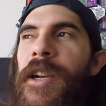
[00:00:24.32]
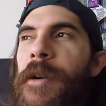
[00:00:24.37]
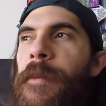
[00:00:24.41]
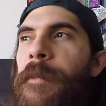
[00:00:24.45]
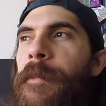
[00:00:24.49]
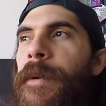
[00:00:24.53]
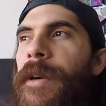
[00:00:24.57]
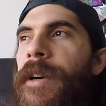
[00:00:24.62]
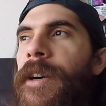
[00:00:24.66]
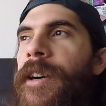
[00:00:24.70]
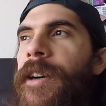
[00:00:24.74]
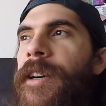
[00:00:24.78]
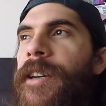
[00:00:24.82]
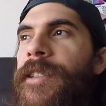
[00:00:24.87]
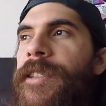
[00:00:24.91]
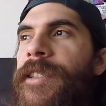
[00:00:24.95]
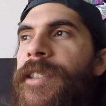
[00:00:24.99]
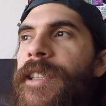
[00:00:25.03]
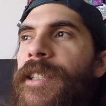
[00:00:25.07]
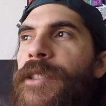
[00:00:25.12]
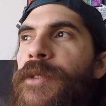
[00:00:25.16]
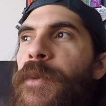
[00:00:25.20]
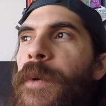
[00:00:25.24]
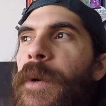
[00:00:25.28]
But
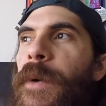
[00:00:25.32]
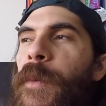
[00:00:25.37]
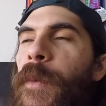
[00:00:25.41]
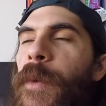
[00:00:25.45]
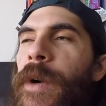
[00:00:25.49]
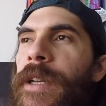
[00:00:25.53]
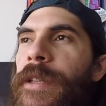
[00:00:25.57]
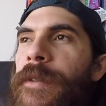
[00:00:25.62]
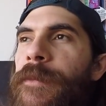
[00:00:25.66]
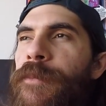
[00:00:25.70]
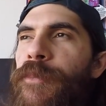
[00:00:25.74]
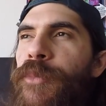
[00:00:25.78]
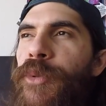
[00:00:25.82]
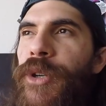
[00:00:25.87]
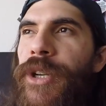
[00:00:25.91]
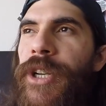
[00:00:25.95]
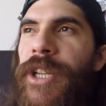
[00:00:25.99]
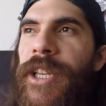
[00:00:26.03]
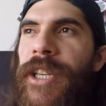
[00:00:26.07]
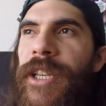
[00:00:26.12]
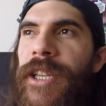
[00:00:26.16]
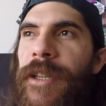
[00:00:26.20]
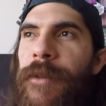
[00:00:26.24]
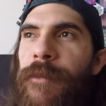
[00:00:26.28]
this one went
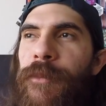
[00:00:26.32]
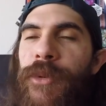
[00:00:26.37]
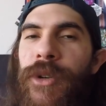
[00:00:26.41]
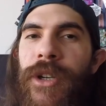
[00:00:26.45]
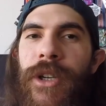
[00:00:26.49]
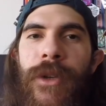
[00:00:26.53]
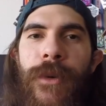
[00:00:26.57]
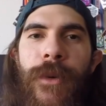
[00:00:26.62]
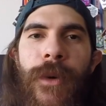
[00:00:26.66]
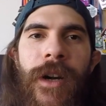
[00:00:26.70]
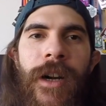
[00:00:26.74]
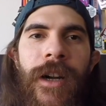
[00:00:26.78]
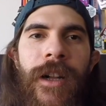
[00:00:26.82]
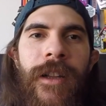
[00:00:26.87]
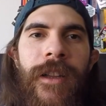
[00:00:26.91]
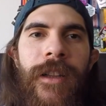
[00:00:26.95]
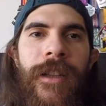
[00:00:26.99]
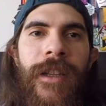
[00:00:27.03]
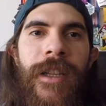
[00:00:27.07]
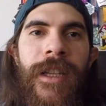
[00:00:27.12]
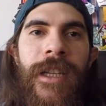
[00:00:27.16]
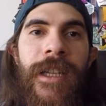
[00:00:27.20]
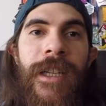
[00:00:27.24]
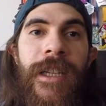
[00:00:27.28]
pretty
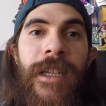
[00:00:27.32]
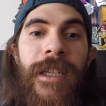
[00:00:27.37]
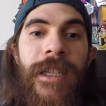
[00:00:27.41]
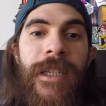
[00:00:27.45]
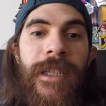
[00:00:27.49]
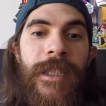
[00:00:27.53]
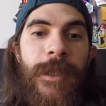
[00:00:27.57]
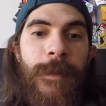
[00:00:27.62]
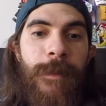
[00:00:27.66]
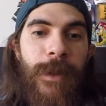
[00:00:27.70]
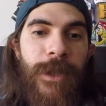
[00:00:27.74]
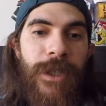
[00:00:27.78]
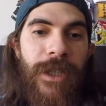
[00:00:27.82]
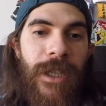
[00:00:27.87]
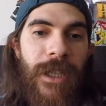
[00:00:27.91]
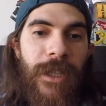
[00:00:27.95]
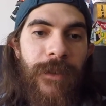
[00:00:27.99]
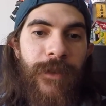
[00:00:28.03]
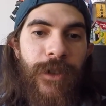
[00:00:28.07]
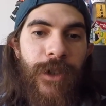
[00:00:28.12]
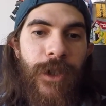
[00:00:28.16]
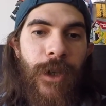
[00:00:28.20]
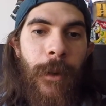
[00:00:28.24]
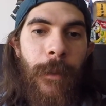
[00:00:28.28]
well, especially
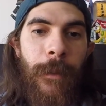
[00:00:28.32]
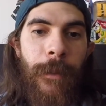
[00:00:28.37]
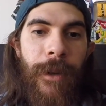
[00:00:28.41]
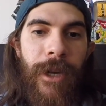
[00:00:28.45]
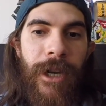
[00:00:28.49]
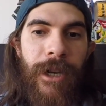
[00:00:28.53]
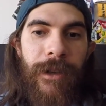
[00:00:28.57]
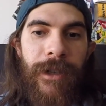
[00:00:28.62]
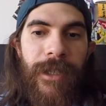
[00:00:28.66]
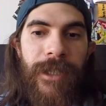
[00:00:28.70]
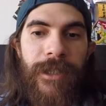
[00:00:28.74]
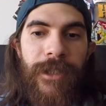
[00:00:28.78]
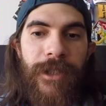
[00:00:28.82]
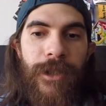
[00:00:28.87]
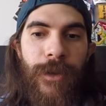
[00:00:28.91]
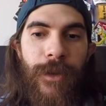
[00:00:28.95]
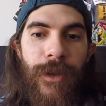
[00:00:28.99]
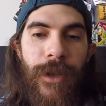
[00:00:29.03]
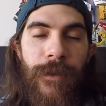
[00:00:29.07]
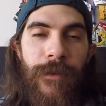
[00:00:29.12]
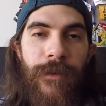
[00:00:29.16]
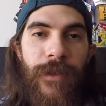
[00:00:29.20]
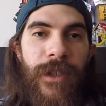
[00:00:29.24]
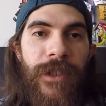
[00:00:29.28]
if you compare it to
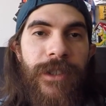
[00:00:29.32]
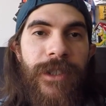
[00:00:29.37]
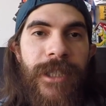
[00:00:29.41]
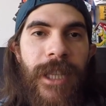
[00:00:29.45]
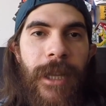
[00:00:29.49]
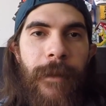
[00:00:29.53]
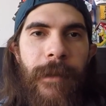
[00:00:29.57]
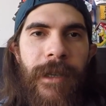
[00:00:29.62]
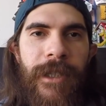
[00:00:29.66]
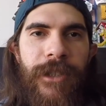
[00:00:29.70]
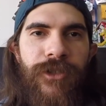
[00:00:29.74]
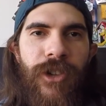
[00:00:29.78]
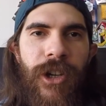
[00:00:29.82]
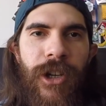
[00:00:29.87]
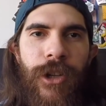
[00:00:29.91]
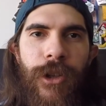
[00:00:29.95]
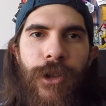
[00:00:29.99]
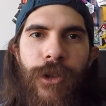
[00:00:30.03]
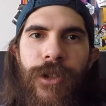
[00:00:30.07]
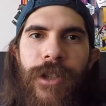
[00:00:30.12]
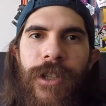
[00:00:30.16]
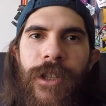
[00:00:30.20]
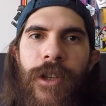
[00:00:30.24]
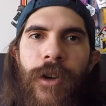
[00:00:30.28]
the first time I tried to
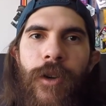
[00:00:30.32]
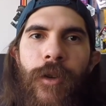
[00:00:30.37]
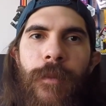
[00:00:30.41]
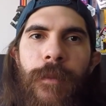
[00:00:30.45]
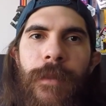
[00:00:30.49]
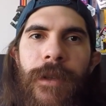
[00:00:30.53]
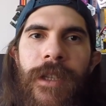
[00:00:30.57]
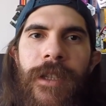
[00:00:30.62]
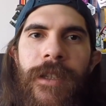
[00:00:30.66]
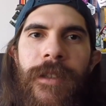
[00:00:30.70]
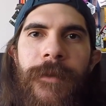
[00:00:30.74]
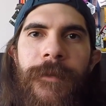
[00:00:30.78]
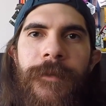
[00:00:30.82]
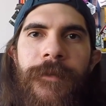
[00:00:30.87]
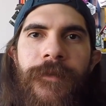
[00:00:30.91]
do the Dopey